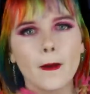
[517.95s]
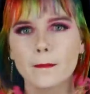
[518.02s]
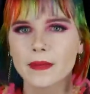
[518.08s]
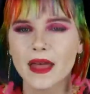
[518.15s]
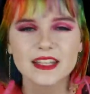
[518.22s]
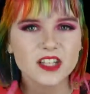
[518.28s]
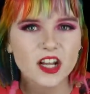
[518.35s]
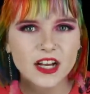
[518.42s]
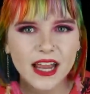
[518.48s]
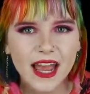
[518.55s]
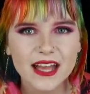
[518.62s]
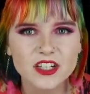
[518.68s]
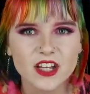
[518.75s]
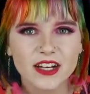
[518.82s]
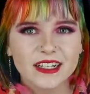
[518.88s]
That's not a gay
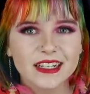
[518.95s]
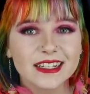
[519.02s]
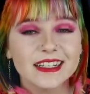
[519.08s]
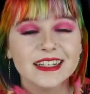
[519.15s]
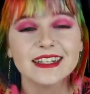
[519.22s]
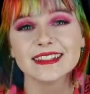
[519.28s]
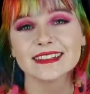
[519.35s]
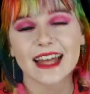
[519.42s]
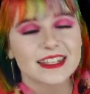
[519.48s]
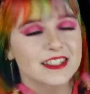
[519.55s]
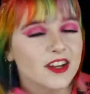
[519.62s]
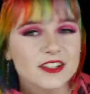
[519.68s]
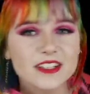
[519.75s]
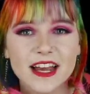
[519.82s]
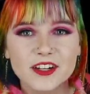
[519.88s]
agenda, that's
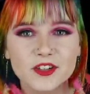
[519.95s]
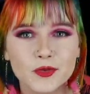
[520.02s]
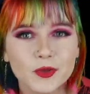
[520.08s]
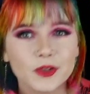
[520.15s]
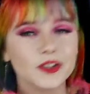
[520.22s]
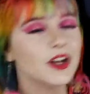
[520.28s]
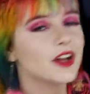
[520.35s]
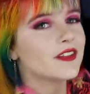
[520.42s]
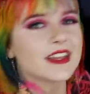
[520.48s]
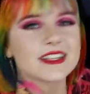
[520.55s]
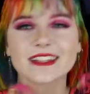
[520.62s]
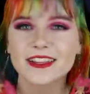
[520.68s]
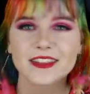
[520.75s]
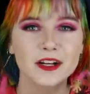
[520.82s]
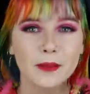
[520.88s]
not sexual, there's
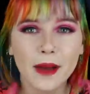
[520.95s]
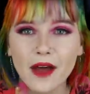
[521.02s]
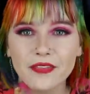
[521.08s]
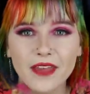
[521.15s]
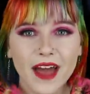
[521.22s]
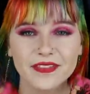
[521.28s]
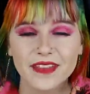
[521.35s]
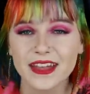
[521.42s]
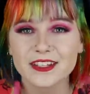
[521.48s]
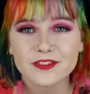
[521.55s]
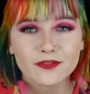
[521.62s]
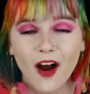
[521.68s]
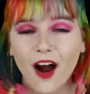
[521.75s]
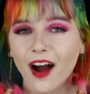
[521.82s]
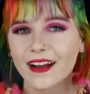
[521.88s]
nothing about that that's
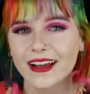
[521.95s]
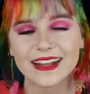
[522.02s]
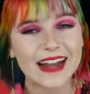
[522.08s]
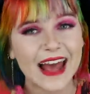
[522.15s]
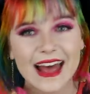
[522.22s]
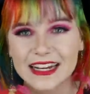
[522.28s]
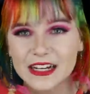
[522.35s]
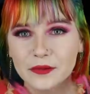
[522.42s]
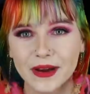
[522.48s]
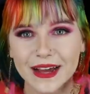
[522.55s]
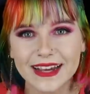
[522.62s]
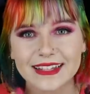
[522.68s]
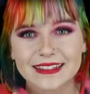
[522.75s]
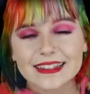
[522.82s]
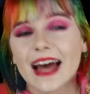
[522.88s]
wrong in any
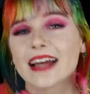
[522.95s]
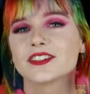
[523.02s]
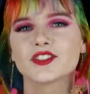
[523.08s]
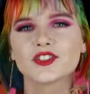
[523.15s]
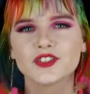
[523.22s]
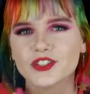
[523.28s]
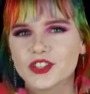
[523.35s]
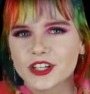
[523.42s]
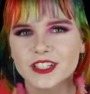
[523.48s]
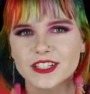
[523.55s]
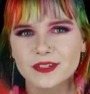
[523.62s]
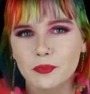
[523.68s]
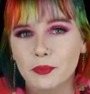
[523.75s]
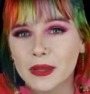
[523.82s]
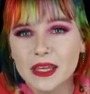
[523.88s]
way, that's
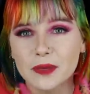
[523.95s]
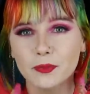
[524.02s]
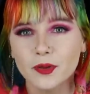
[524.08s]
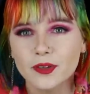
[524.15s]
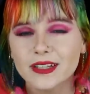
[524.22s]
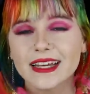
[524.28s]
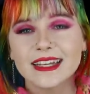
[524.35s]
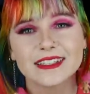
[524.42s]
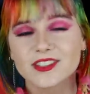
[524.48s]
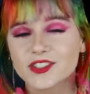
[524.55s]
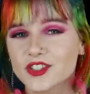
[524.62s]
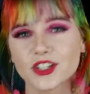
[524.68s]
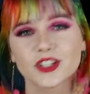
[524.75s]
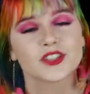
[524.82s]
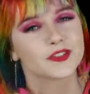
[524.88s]
just people, it's
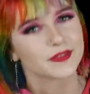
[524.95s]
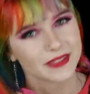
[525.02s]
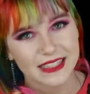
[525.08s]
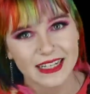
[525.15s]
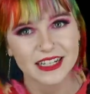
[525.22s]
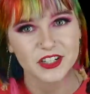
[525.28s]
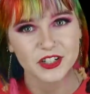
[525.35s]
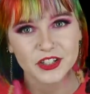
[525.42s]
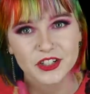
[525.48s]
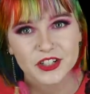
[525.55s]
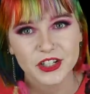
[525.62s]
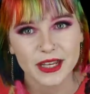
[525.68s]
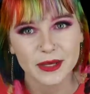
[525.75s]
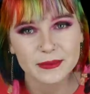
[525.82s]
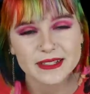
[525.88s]
just
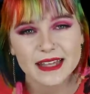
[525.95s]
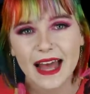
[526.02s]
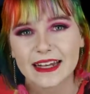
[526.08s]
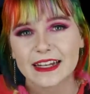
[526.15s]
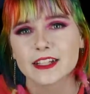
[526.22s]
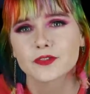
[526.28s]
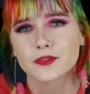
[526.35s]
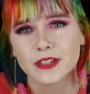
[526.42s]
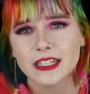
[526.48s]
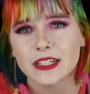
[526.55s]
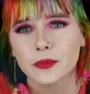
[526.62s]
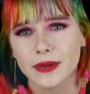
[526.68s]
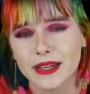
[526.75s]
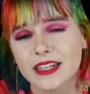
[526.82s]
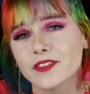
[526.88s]
relationships, and it's really
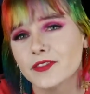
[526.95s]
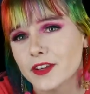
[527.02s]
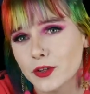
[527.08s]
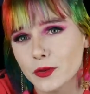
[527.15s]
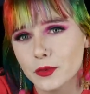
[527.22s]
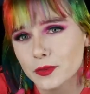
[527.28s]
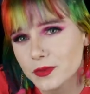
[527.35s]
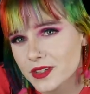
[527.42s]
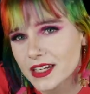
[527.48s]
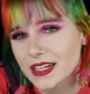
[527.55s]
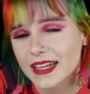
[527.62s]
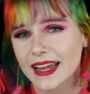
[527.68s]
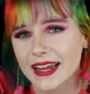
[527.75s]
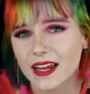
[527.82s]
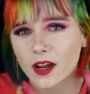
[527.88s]
weird for you to,
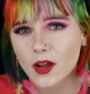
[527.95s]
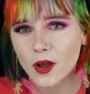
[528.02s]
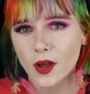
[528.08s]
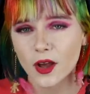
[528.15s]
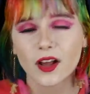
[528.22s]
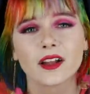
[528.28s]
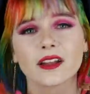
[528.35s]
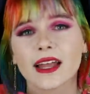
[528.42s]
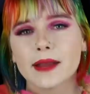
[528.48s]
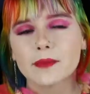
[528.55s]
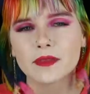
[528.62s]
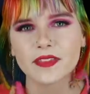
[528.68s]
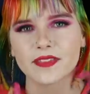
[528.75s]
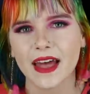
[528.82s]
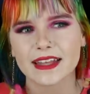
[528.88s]
like, claim
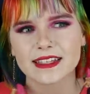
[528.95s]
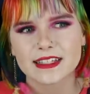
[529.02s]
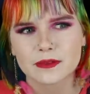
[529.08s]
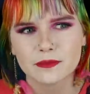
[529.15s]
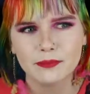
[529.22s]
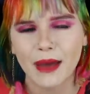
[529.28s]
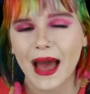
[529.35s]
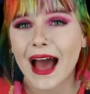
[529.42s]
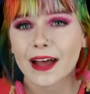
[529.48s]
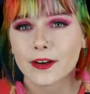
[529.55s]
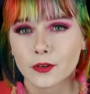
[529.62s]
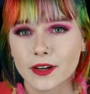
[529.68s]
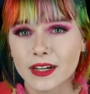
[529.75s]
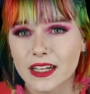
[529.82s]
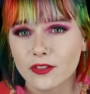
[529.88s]
that that's bad
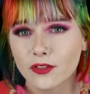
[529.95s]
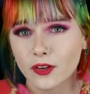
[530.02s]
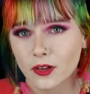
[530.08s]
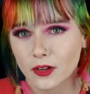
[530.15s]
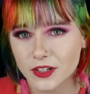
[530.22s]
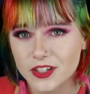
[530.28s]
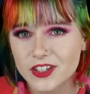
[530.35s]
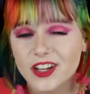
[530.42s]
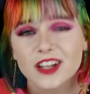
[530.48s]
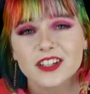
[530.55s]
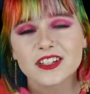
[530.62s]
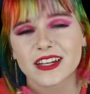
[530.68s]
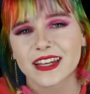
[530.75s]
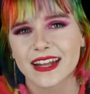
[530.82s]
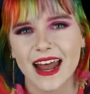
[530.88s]
or evil or
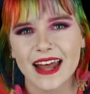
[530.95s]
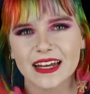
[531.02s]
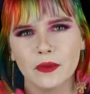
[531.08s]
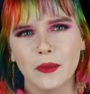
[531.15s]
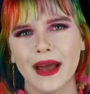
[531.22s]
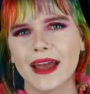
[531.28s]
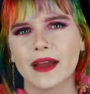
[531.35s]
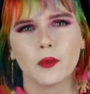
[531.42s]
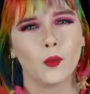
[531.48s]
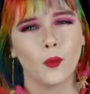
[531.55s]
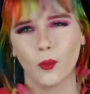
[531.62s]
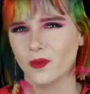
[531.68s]
disgusting in any way.